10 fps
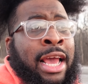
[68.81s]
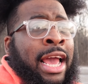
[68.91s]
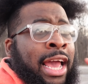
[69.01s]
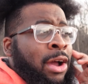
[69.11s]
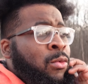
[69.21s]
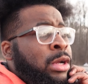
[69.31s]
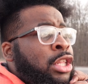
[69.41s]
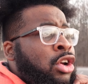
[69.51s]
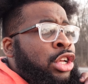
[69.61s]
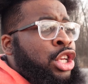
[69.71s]
And we're
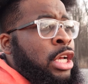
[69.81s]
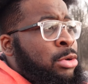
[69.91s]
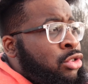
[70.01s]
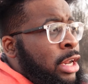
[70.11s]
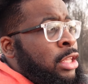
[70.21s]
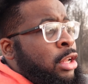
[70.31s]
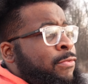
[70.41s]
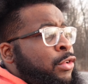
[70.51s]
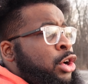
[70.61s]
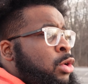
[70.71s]
just gonna jump straight into the
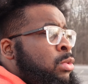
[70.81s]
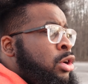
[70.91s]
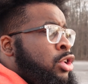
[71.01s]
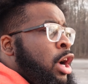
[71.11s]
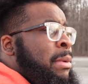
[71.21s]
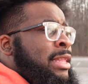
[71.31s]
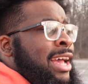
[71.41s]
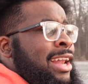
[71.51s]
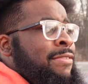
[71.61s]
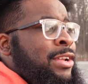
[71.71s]
first one. We're gonna talk about the
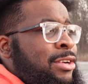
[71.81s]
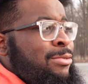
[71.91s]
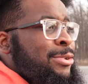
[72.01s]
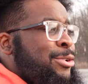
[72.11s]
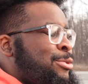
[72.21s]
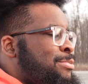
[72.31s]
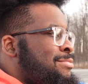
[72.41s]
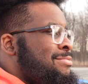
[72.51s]
elephant in the room.